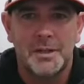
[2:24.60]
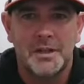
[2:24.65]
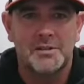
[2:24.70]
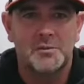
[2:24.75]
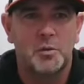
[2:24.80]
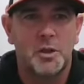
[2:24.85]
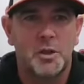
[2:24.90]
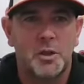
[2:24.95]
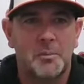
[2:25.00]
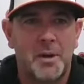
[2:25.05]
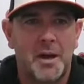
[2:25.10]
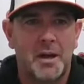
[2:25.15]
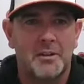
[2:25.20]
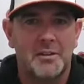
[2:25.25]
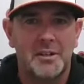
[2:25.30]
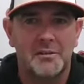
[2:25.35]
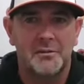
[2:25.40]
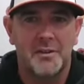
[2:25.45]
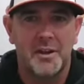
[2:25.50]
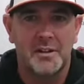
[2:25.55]
That's really bad
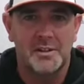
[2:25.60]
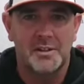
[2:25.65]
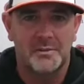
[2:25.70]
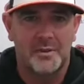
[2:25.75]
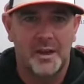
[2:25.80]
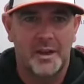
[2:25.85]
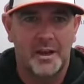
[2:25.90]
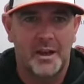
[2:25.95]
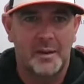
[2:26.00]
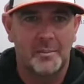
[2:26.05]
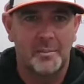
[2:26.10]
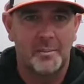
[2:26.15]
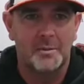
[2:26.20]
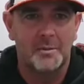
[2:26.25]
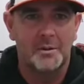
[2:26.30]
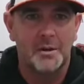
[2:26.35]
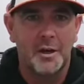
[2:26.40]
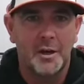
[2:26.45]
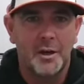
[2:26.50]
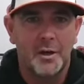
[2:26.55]
defense if that happened.